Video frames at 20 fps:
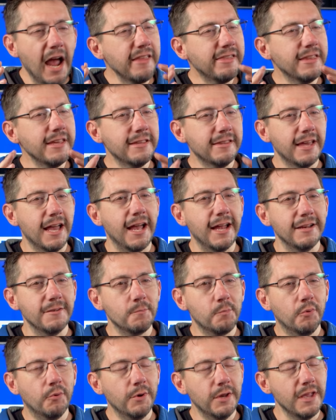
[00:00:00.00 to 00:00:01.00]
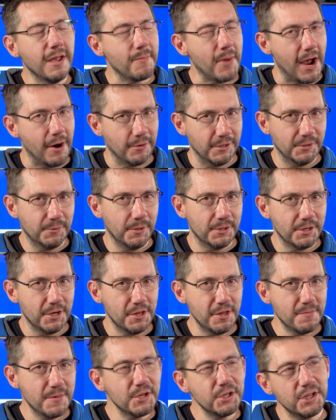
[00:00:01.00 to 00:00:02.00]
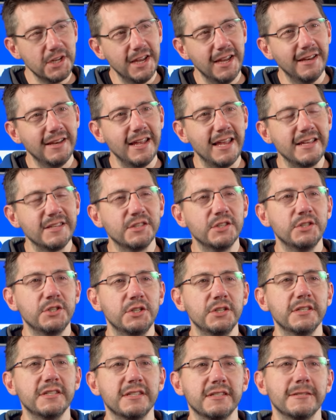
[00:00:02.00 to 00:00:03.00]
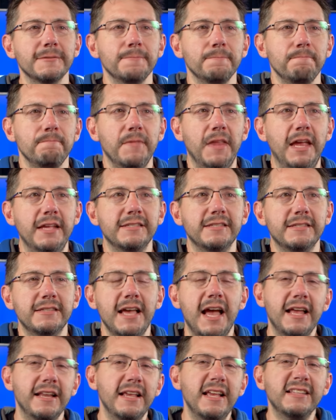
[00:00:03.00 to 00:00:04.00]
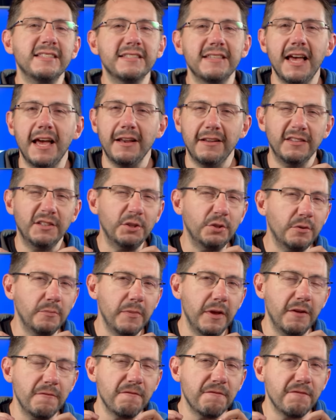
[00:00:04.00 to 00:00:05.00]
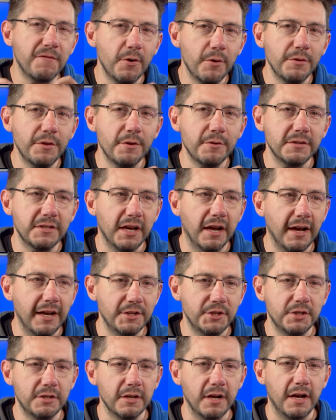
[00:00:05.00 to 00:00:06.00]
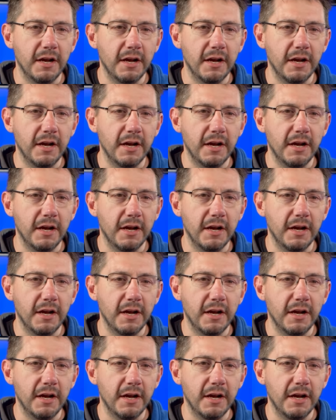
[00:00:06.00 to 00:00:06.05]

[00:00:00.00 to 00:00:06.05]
I think that putting a power switch on the machine is just it's that, it's that little bit further touch